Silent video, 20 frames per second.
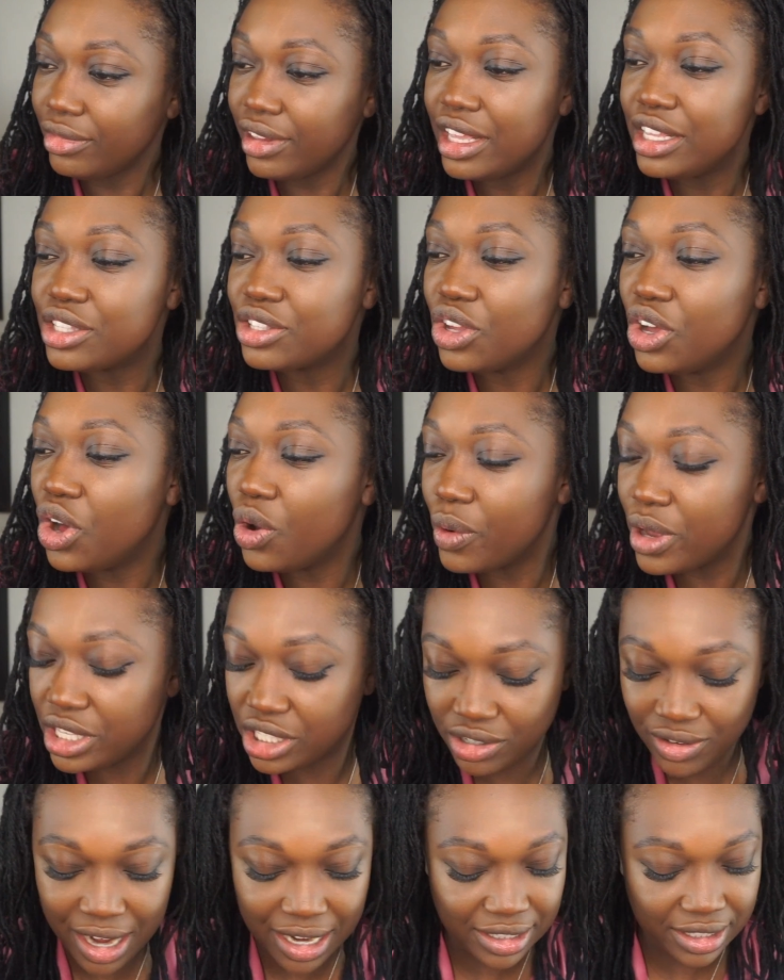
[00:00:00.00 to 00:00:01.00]
It's always
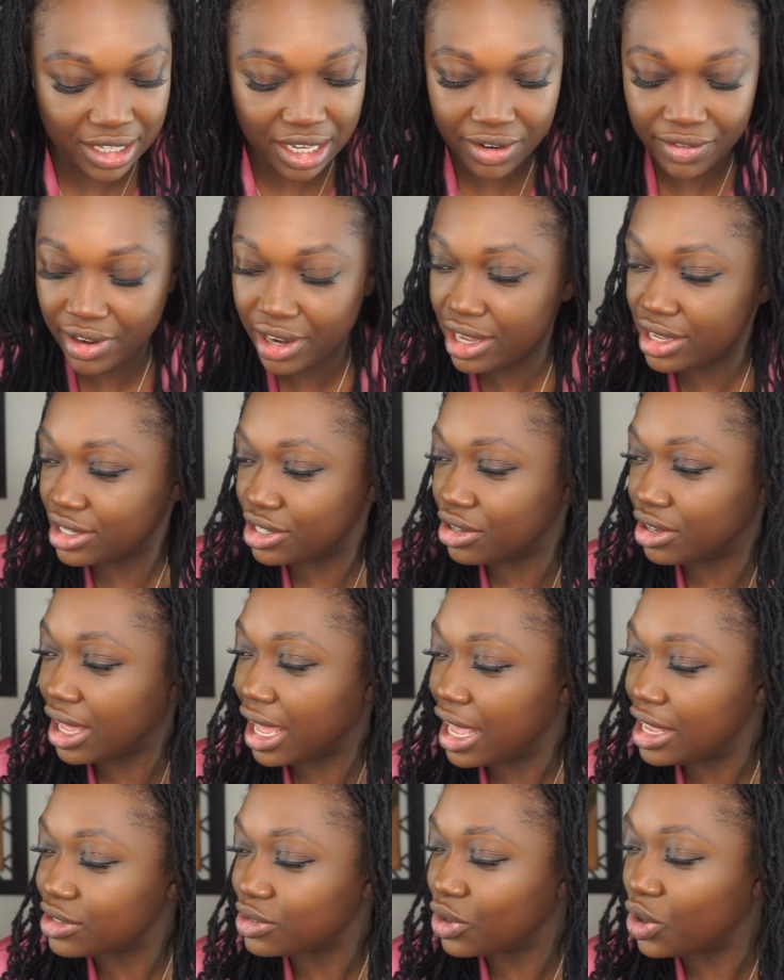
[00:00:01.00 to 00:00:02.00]
criteria, you
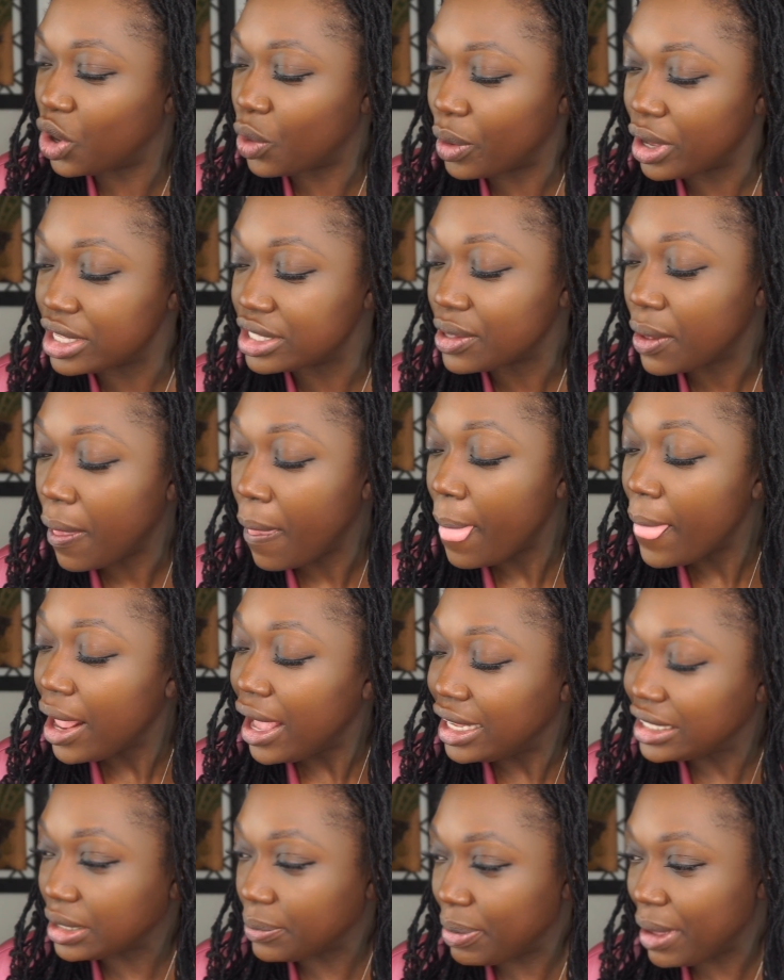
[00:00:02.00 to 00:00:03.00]
guys, always.
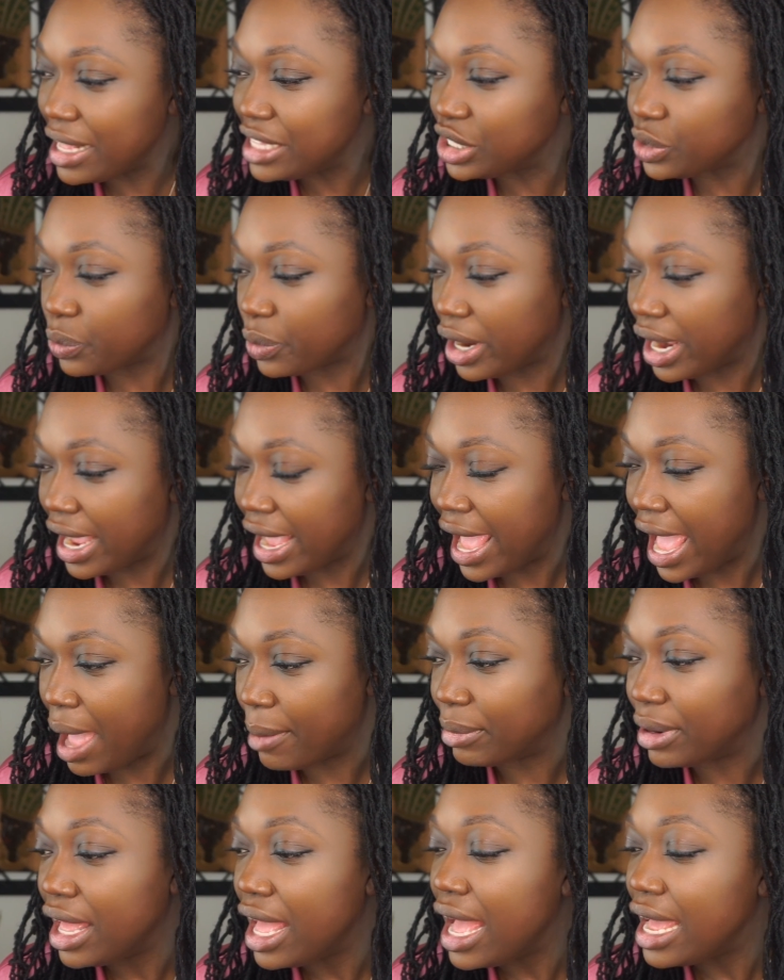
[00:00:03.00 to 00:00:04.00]
It depends where I
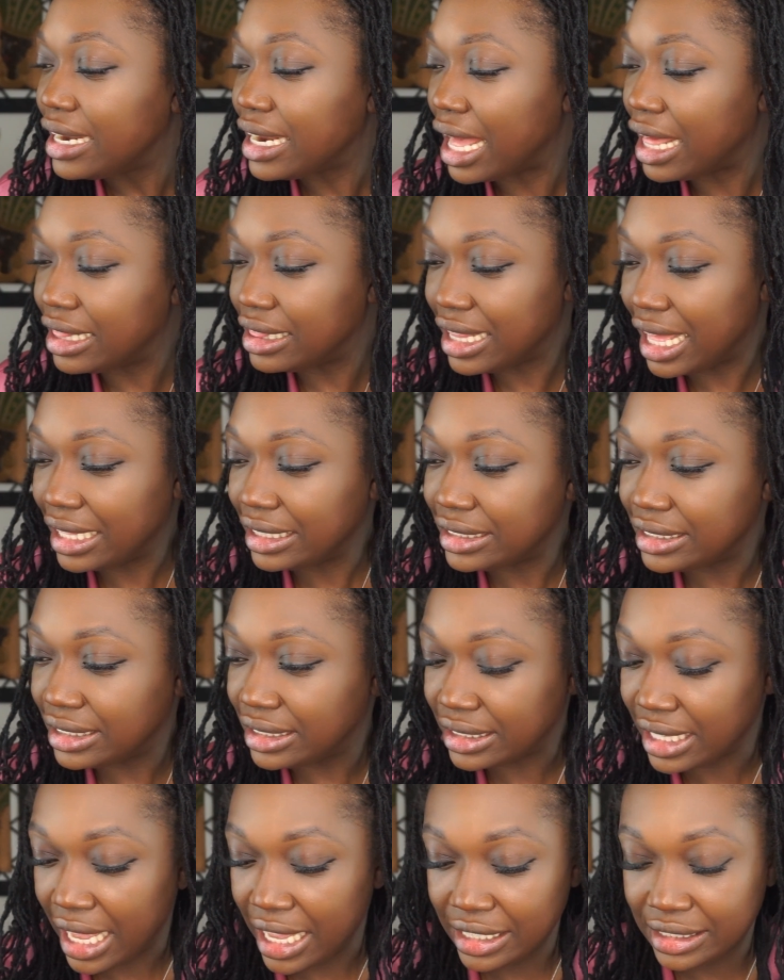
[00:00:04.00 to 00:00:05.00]
am. Now let's
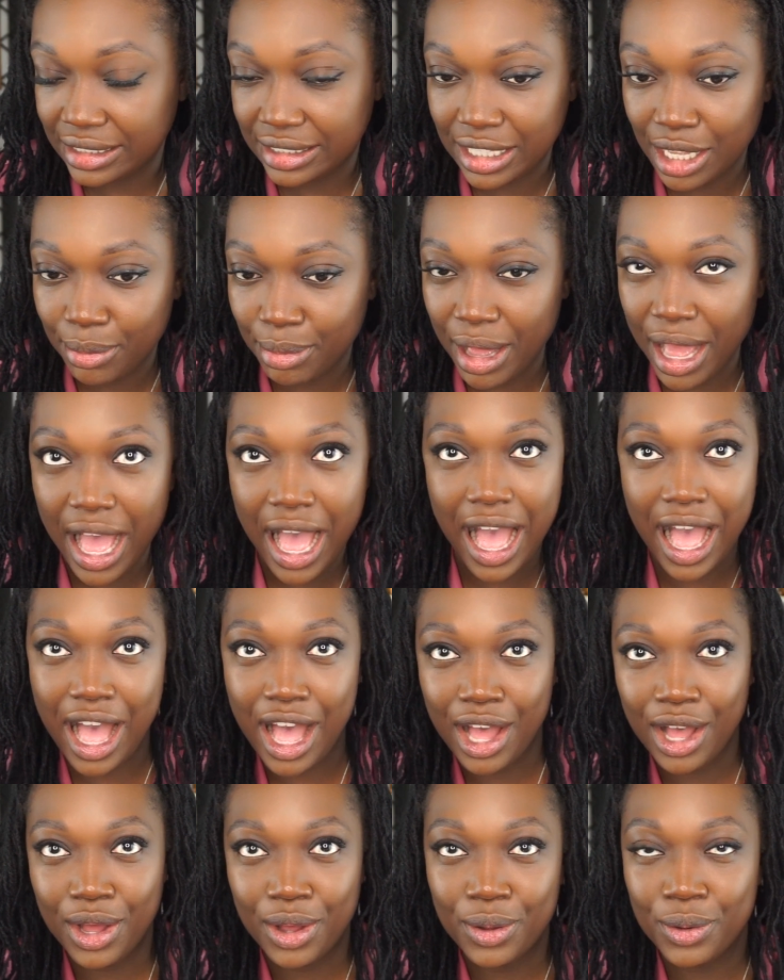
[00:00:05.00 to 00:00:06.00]
say
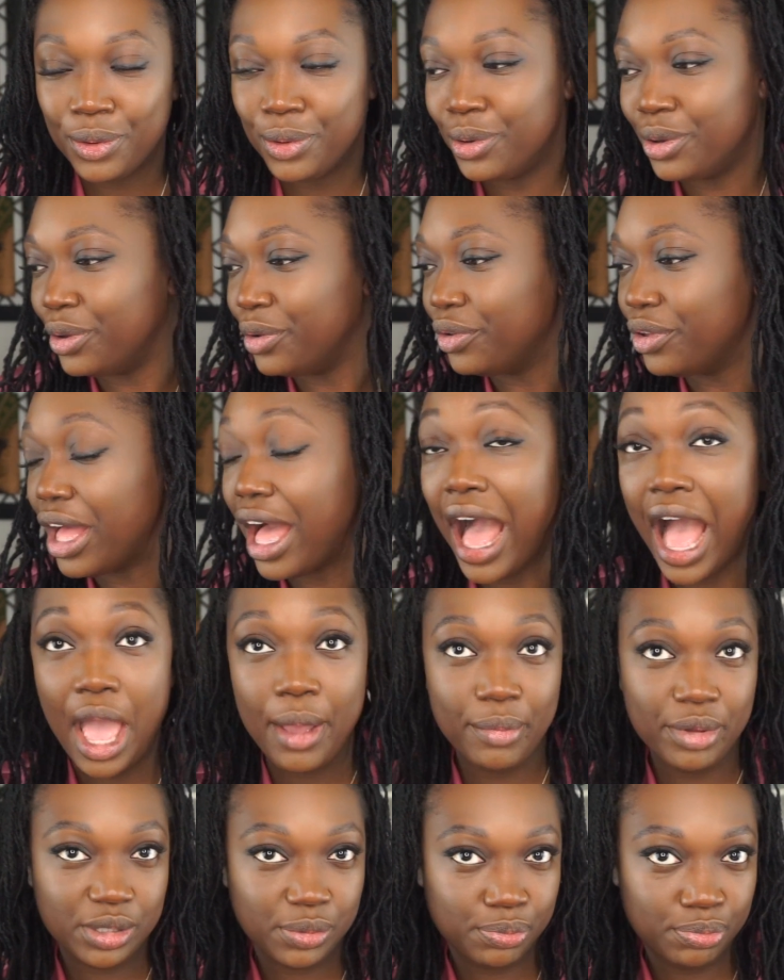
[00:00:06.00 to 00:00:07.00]
somehow I
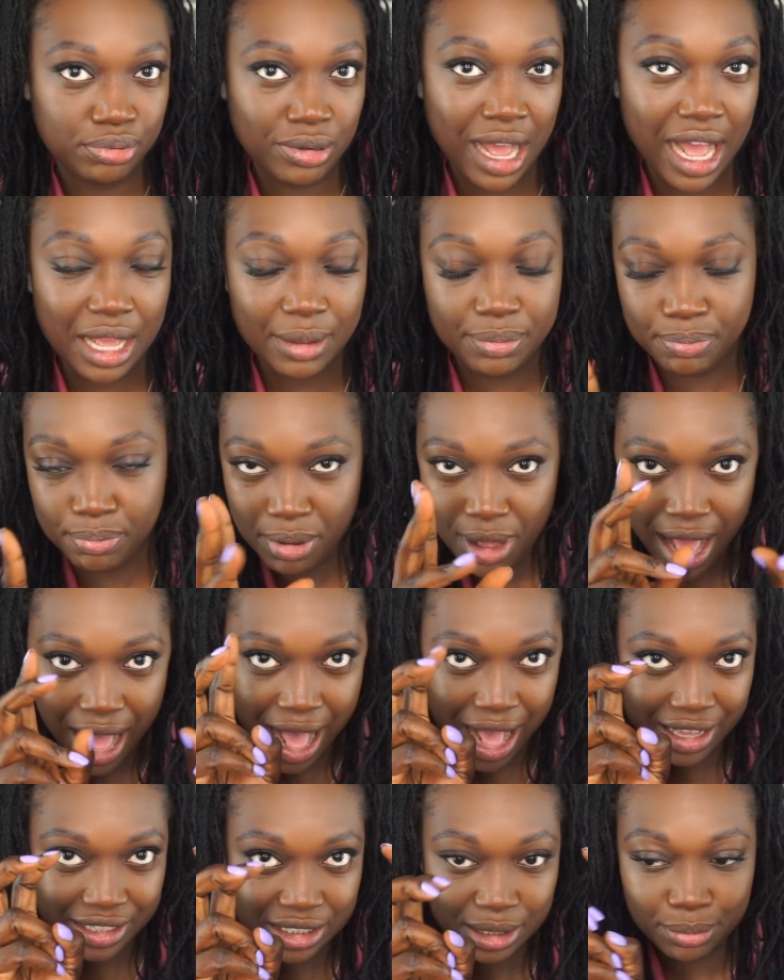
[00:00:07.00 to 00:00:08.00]
was
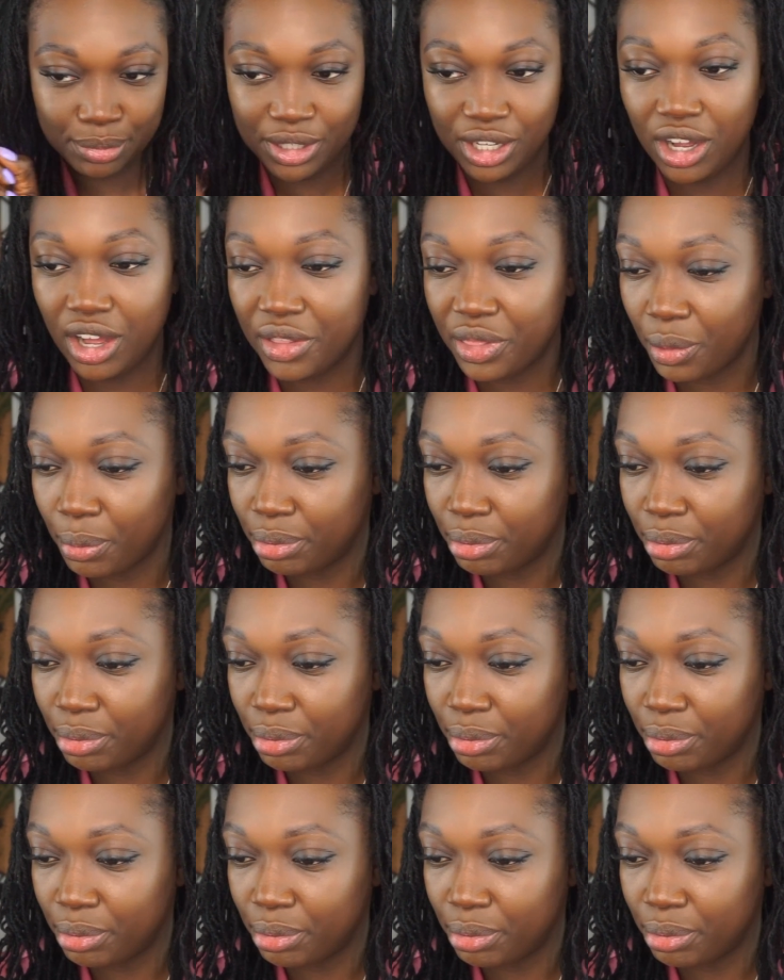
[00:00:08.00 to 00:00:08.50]
possibly on the